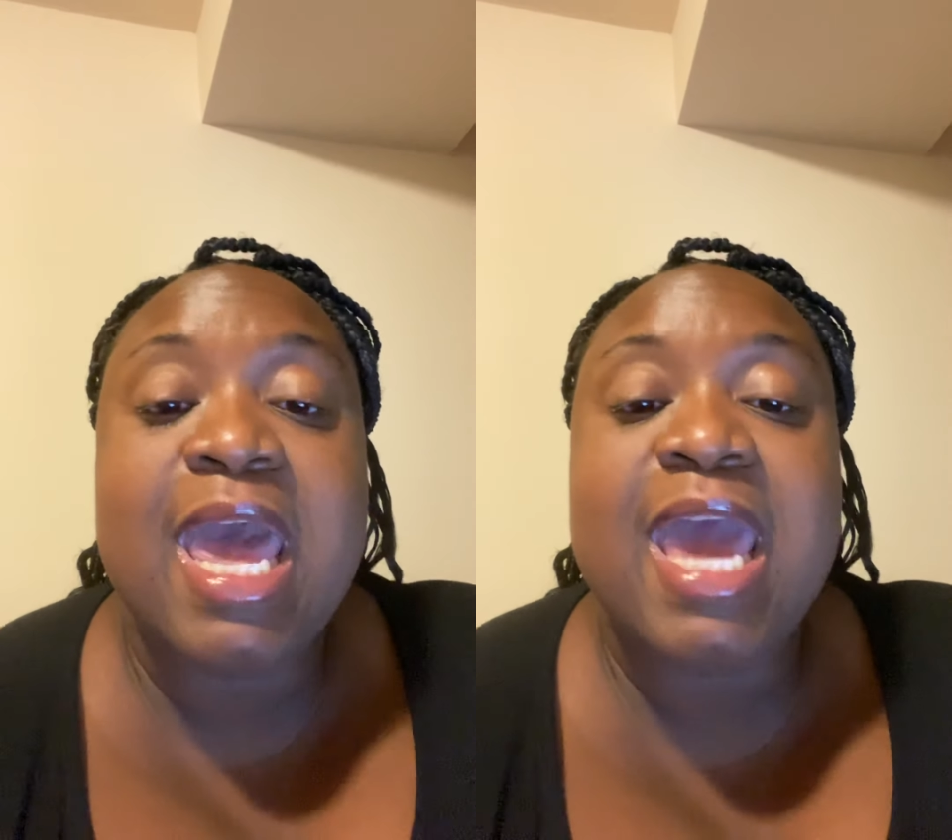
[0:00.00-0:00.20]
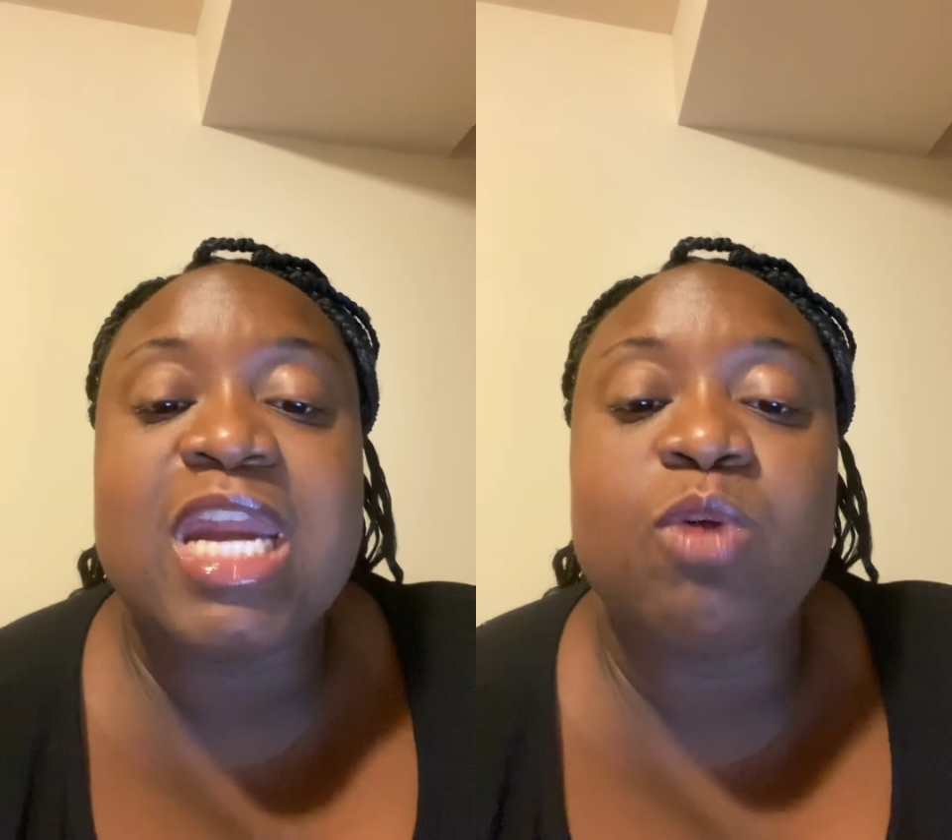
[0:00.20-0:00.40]

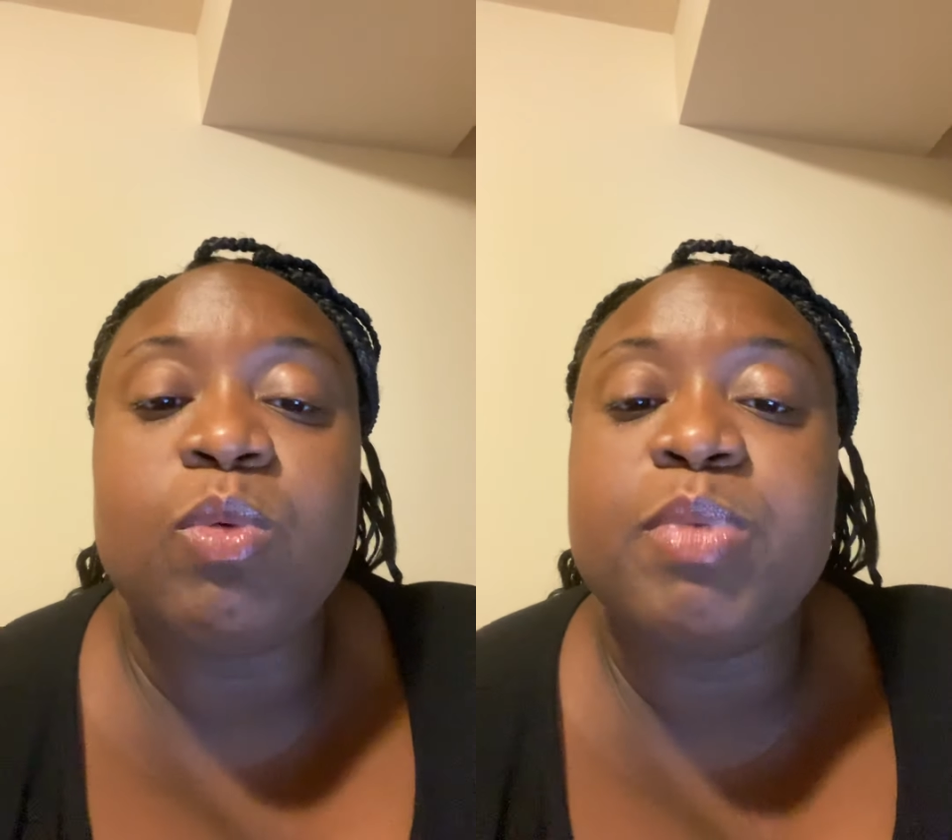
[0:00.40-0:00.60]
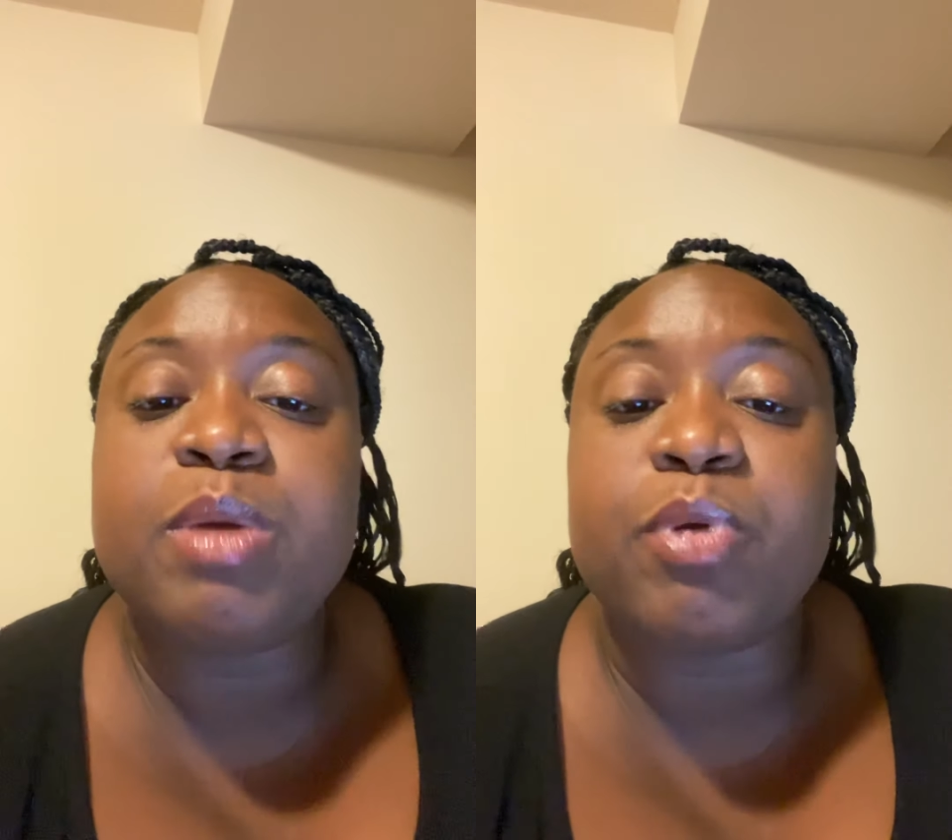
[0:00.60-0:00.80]
and it
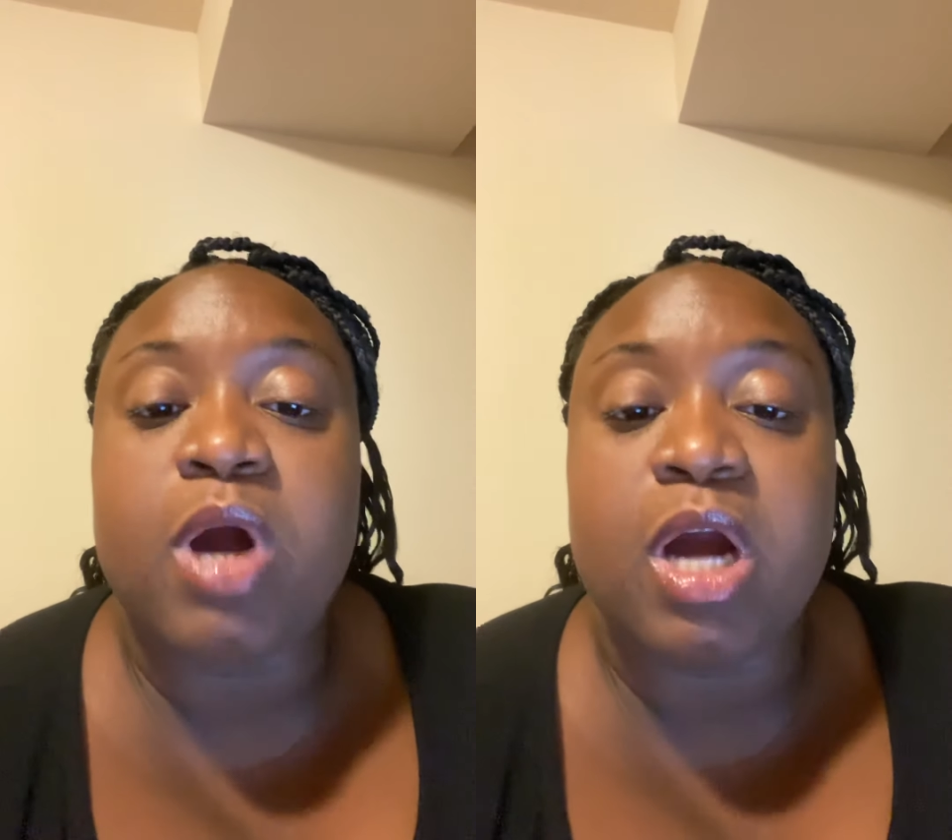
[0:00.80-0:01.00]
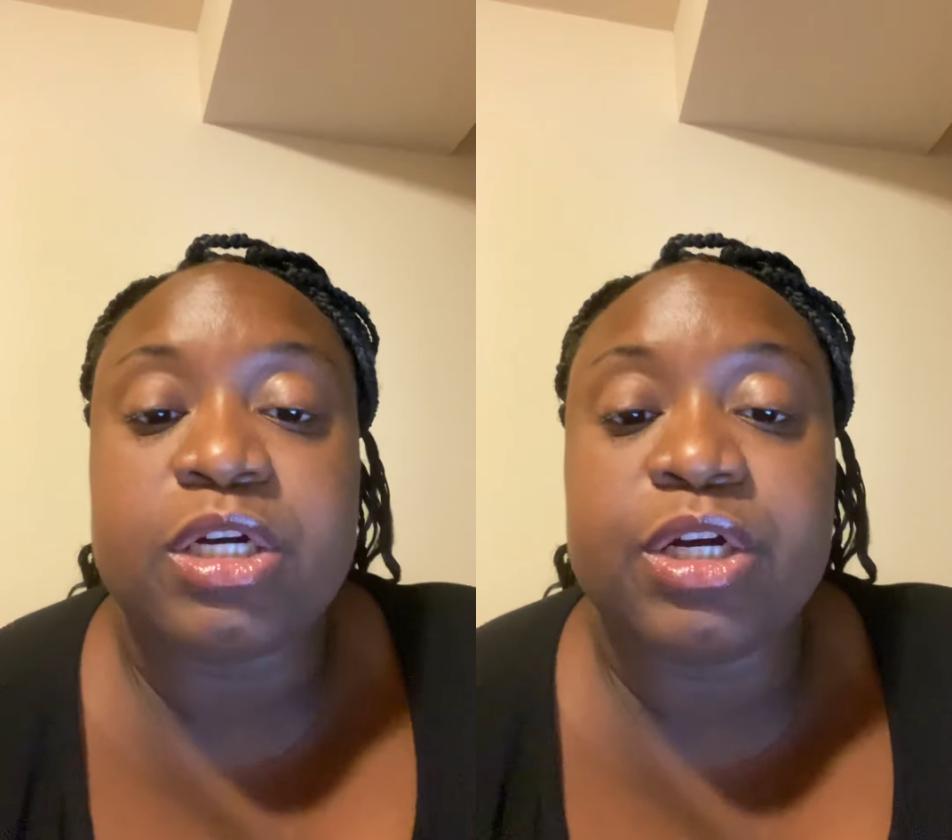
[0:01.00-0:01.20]
will be
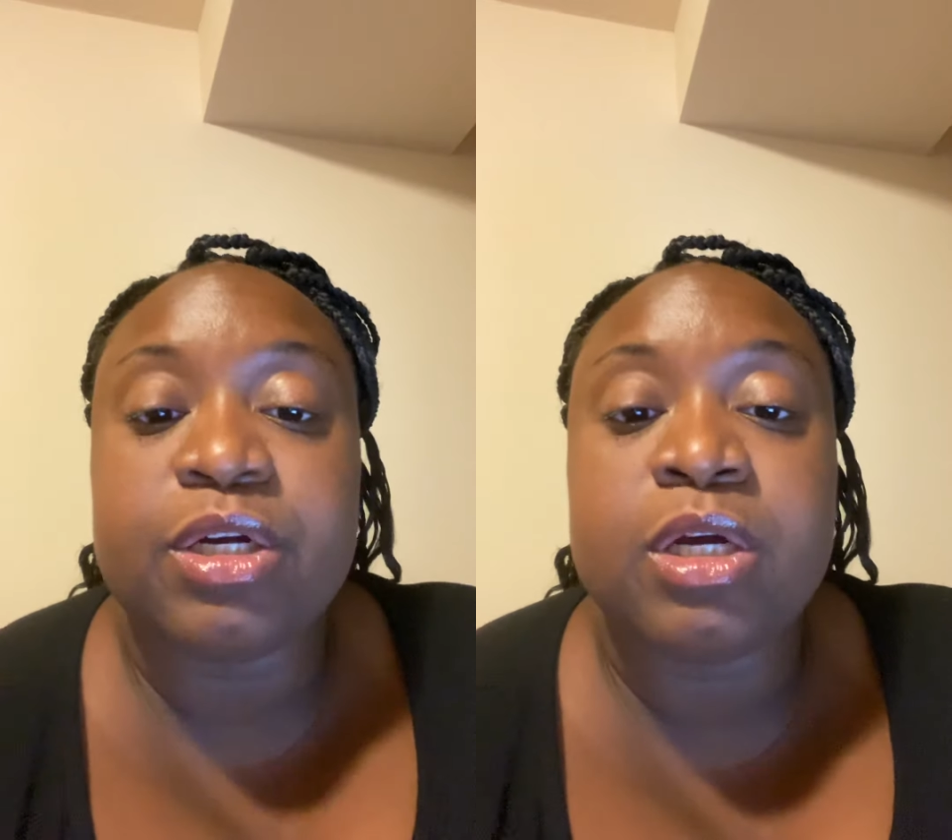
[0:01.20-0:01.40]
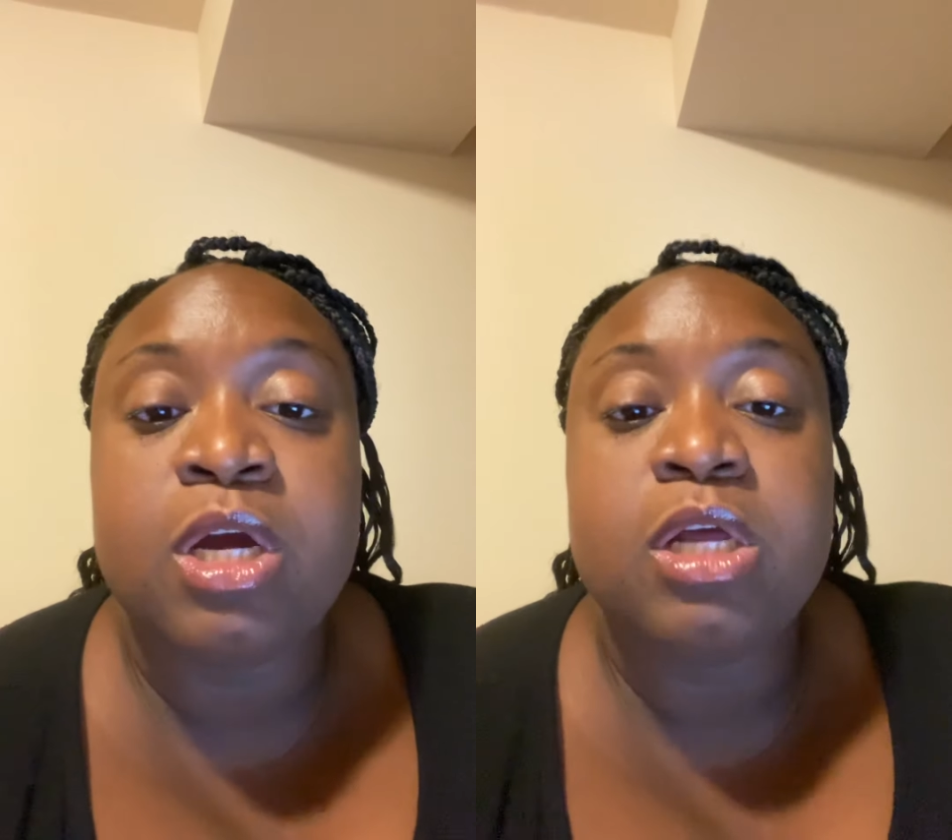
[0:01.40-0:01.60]
proctored,